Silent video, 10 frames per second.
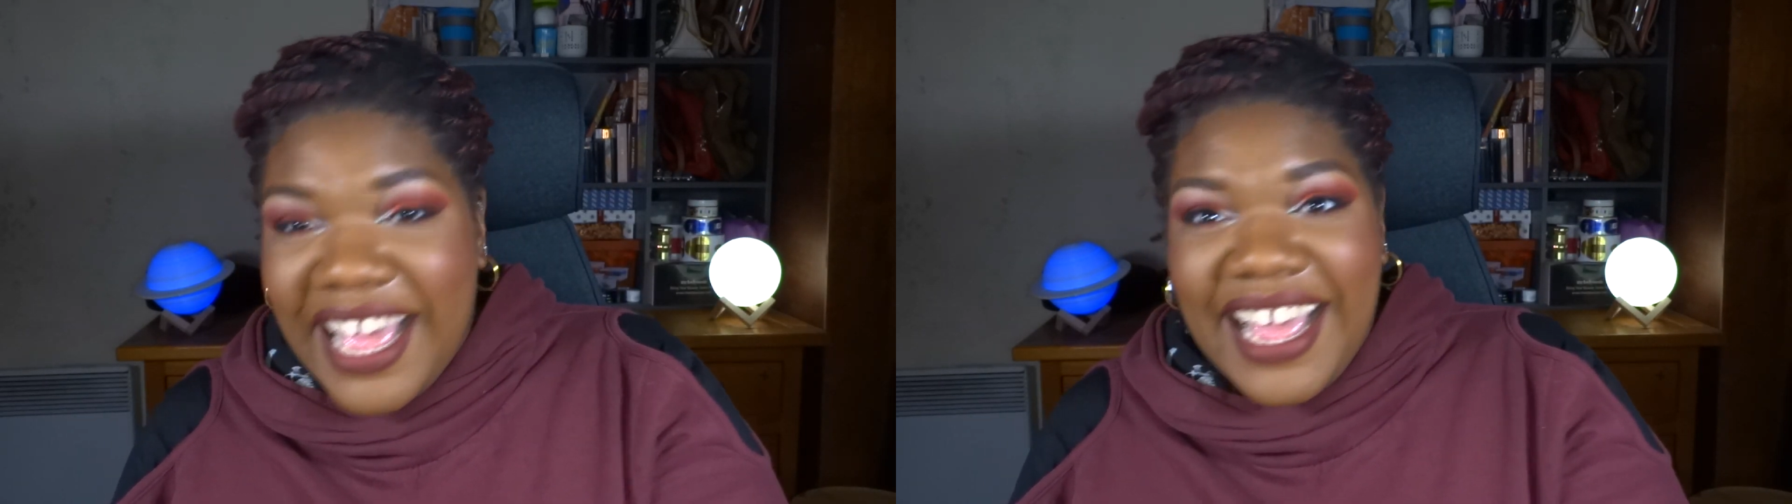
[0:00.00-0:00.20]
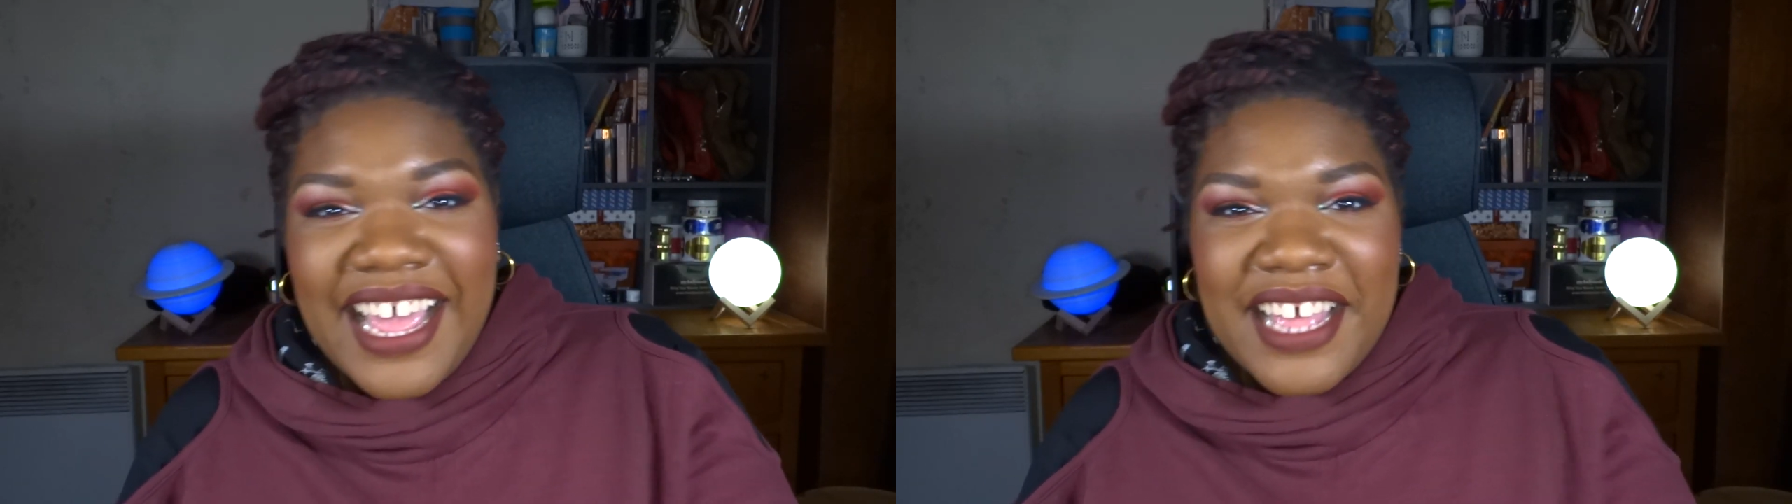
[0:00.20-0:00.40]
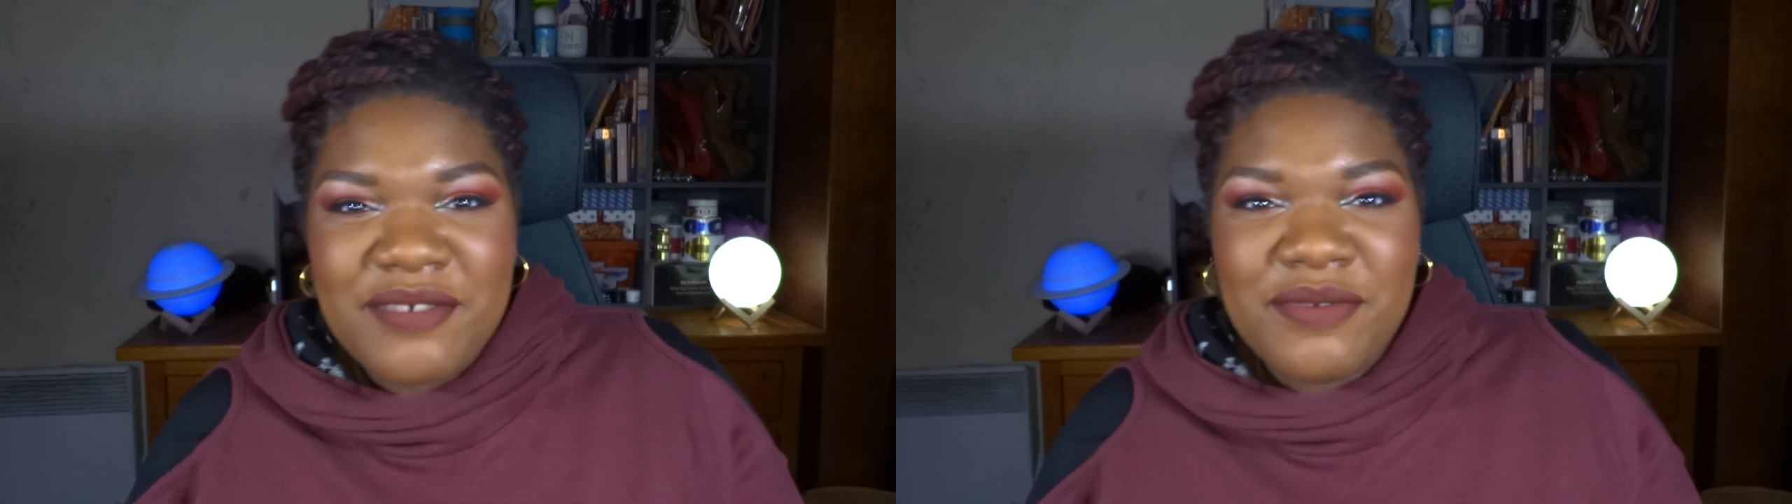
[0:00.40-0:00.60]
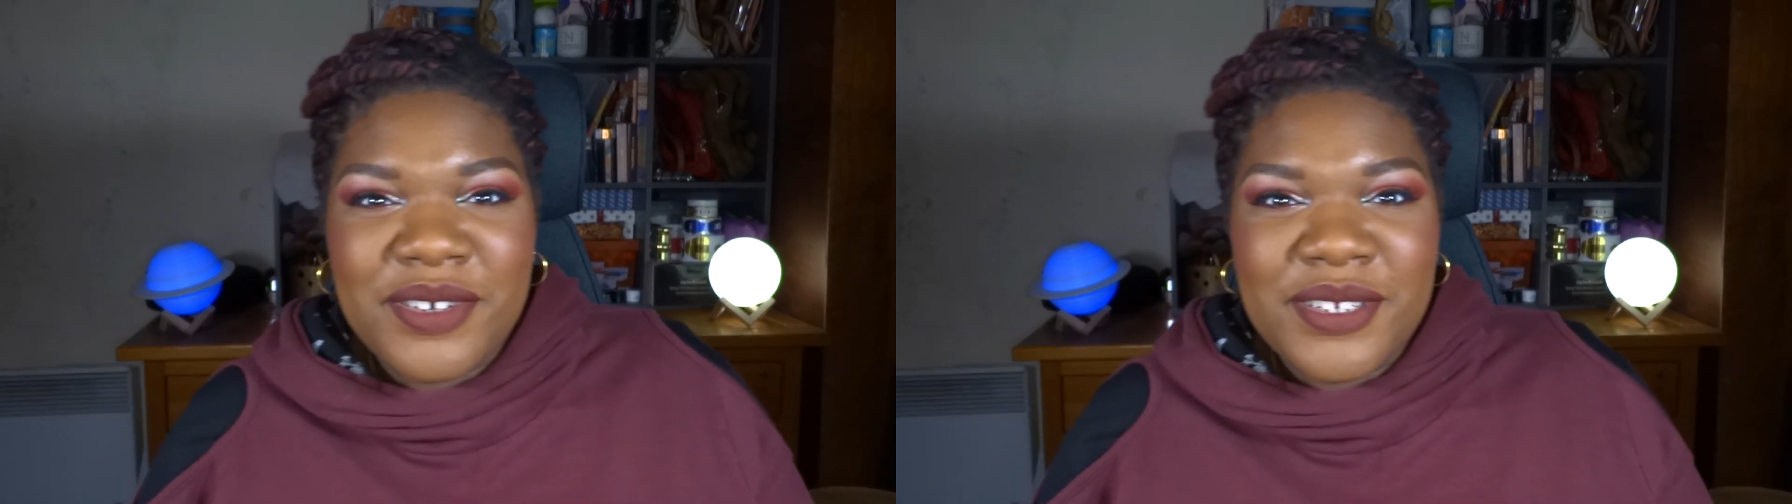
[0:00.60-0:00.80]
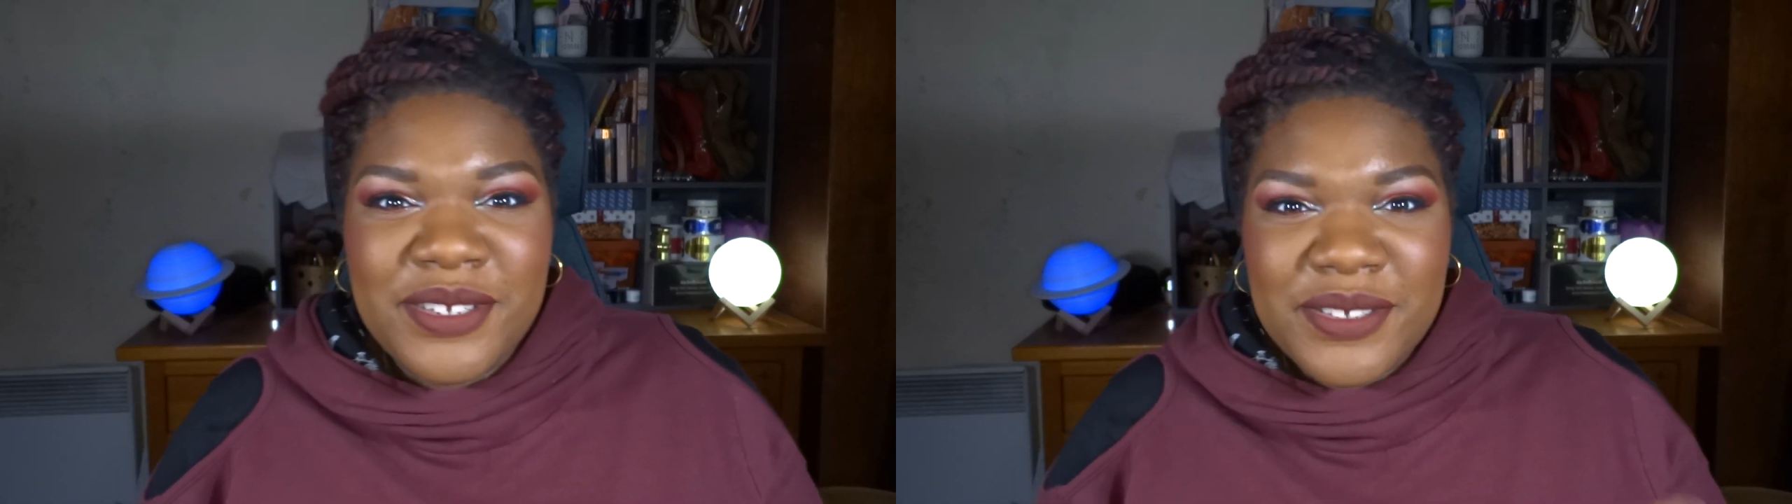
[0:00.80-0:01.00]
I had
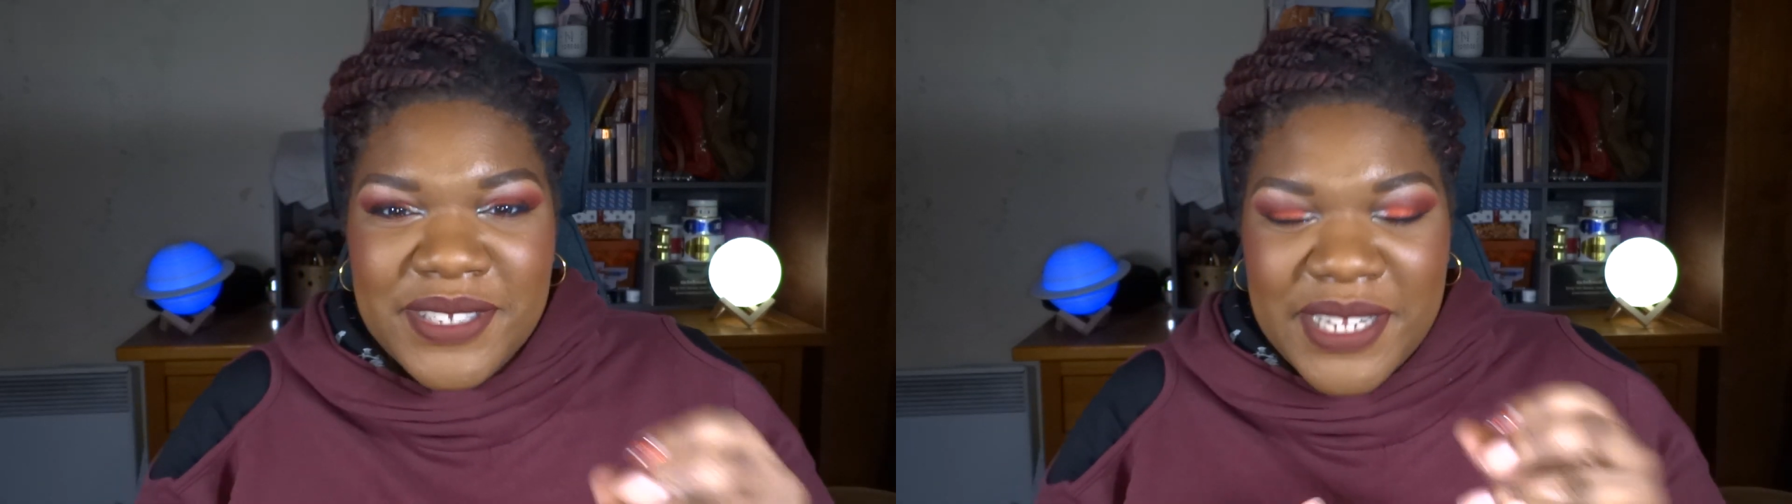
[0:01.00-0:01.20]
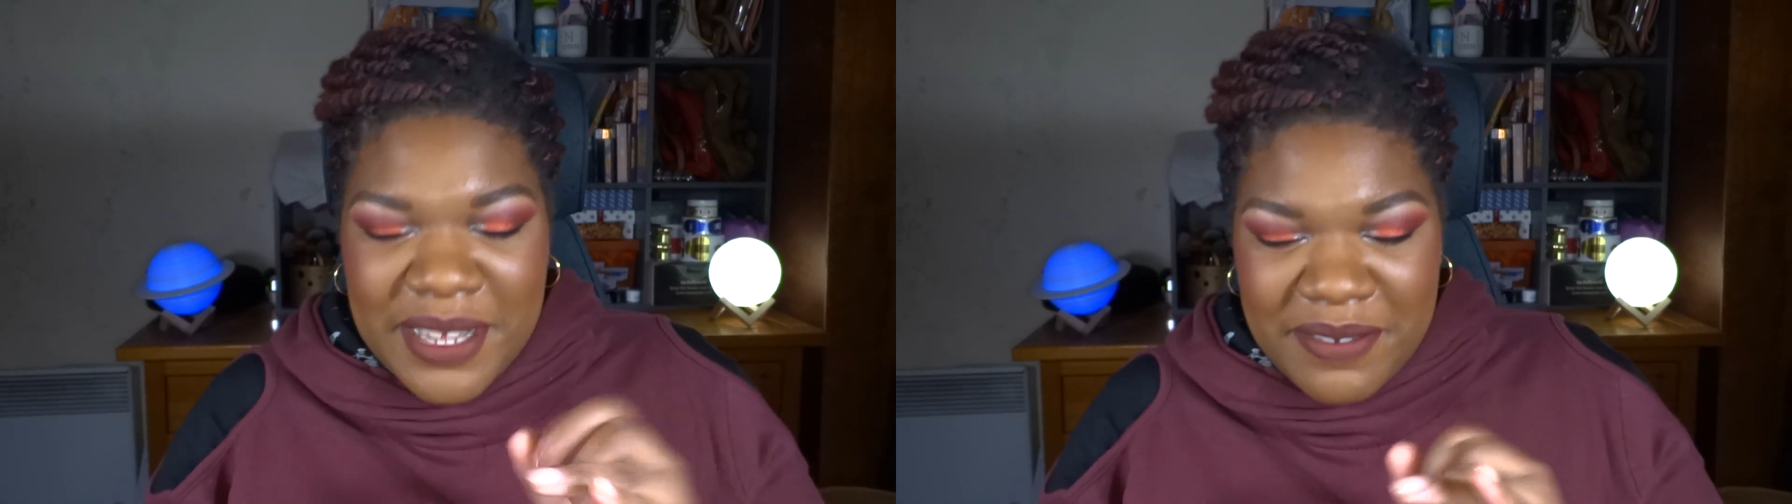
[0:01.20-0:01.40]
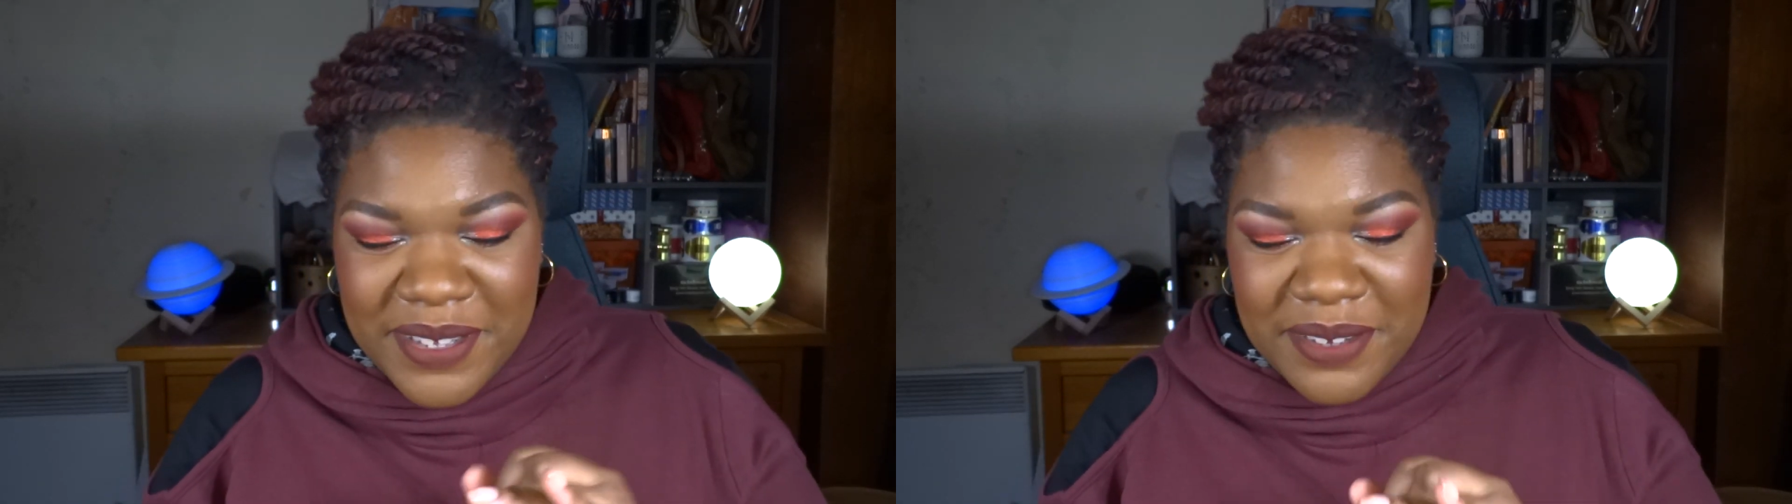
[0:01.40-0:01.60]
one use left